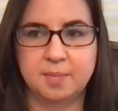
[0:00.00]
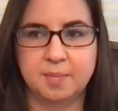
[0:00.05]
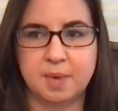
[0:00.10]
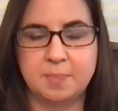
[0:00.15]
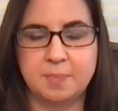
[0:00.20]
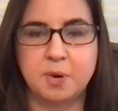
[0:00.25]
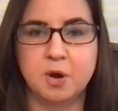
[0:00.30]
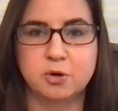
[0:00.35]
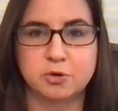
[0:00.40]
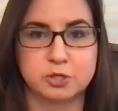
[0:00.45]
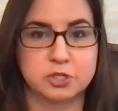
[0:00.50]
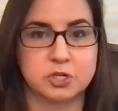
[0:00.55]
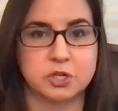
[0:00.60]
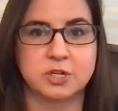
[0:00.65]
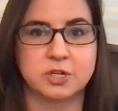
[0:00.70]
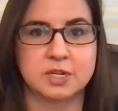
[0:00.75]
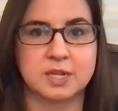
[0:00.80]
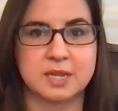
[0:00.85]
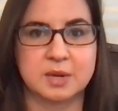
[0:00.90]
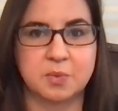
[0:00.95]
my post
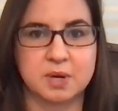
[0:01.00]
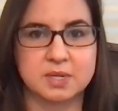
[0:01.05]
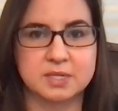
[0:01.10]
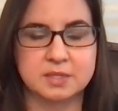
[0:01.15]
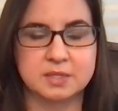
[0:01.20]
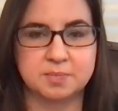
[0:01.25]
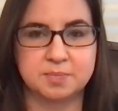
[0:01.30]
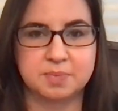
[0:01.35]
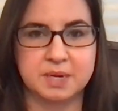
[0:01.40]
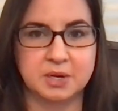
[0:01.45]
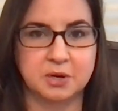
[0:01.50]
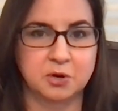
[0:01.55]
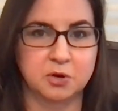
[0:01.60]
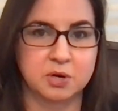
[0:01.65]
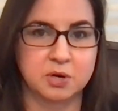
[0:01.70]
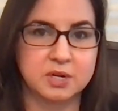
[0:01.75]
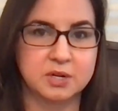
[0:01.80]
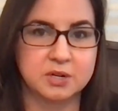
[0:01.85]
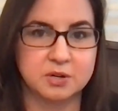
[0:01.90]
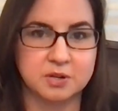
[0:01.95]
certainly wasn't being
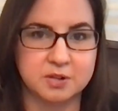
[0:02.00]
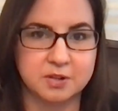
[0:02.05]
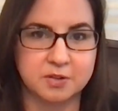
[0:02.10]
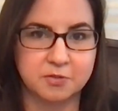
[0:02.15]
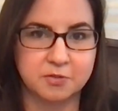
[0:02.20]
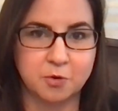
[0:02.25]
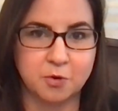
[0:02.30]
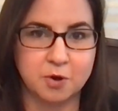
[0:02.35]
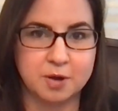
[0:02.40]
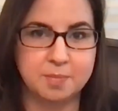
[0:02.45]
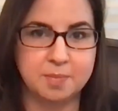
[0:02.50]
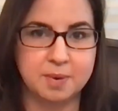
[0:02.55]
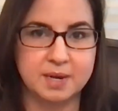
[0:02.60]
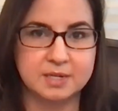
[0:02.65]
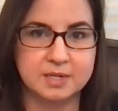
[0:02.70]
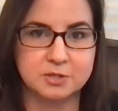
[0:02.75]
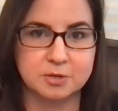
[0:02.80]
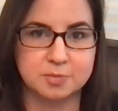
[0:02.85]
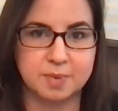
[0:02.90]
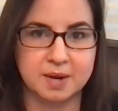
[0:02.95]
critical of
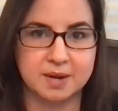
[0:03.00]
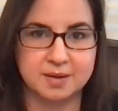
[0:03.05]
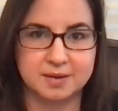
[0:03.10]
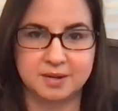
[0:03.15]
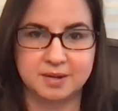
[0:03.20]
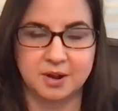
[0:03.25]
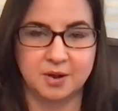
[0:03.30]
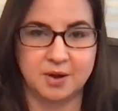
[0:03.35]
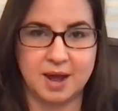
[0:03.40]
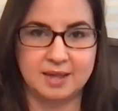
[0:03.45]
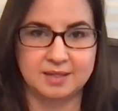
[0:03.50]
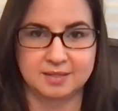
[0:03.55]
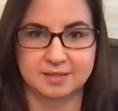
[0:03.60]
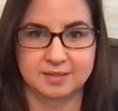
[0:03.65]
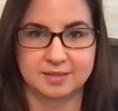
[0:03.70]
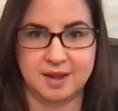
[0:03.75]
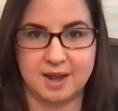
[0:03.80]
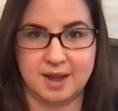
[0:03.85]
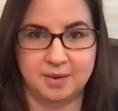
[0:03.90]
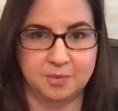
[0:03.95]
Coinbase
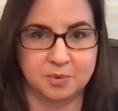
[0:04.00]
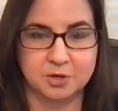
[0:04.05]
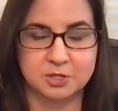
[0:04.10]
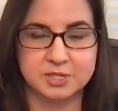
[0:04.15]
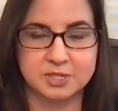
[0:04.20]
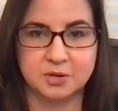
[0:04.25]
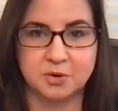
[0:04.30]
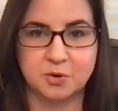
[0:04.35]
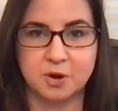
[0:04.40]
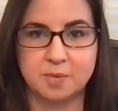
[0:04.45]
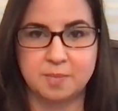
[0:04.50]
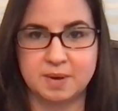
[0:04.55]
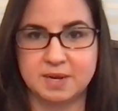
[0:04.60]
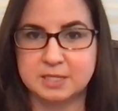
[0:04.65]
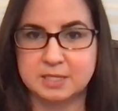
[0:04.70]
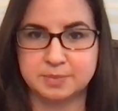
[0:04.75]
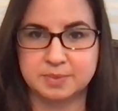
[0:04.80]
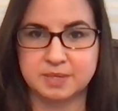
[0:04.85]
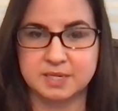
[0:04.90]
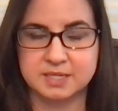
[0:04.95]
I worked at
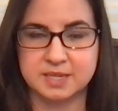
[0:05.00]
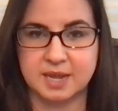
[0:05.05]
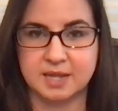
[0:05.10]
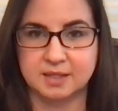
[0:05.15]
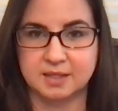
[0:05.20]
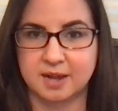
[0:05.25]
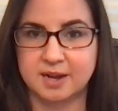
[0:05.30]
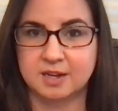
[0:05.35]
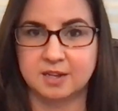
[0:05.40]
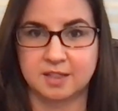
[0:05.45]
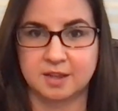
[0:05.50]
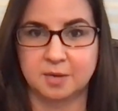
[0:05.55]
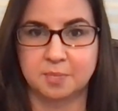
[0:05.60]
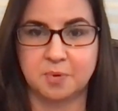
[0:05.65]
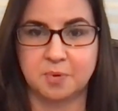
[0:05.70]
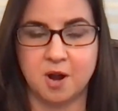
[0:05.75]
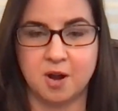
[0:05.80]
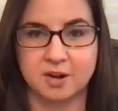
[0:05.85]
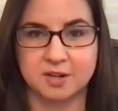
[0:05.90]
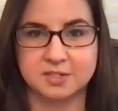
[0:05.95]
Coinbase because I liked their
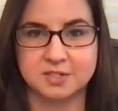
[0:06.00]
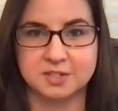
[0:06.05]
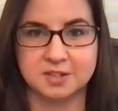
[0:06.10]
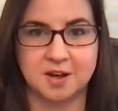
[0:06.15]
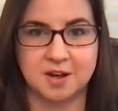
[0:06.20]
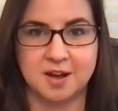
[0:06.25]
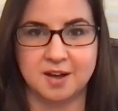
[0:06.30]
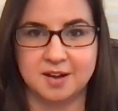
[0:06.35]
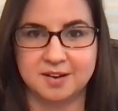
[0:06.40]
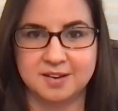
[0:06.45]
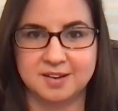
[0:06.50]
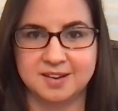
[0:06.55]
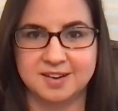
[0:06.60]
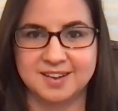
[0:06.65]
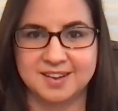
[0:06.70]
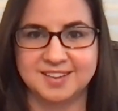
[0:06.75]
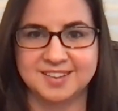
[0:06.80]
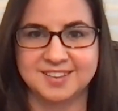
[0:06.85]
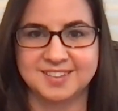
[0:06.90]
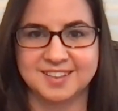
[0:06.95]
product a lot and
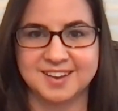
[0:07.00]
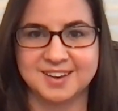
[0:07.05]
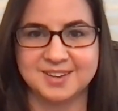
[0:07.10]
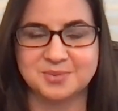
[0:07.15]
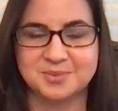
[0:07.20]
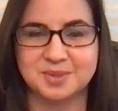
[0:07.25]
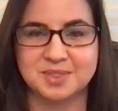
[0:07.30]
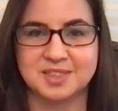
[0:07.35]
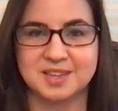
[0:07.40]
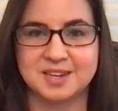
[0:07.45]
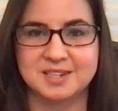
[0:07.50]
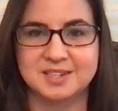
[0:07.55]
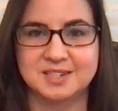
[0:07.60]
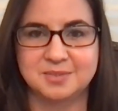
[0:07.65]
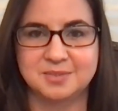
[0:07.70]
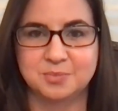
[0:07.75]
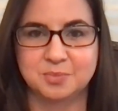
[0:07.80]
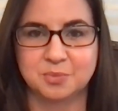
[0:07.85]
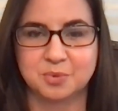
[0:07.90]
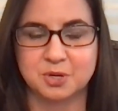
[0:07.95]
I liked what they
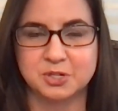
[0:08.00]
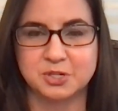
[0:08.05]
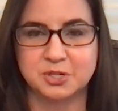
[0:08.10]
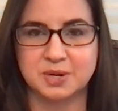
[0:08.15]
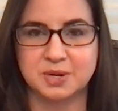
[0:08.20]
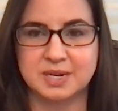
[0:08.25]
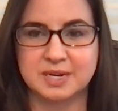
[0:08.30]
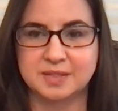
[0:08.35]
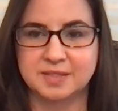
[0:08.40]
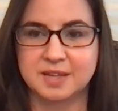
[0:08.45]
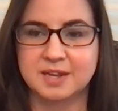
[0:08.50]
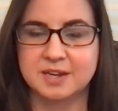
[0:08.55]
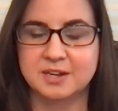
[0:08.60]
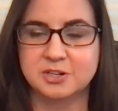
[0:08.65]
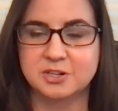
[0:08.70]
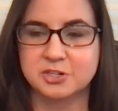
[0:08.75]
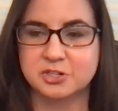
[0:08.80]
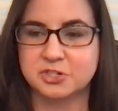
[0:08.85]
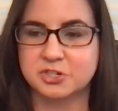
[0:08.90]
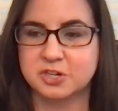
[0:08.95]
were doing in the
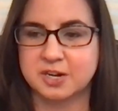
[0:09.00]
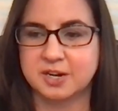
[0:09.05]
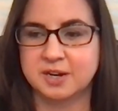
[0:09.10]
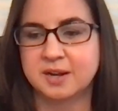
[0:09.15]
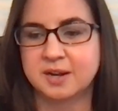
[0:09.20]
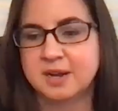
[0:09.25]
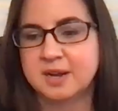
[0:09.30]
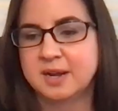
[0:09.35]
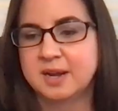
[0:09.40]
industry.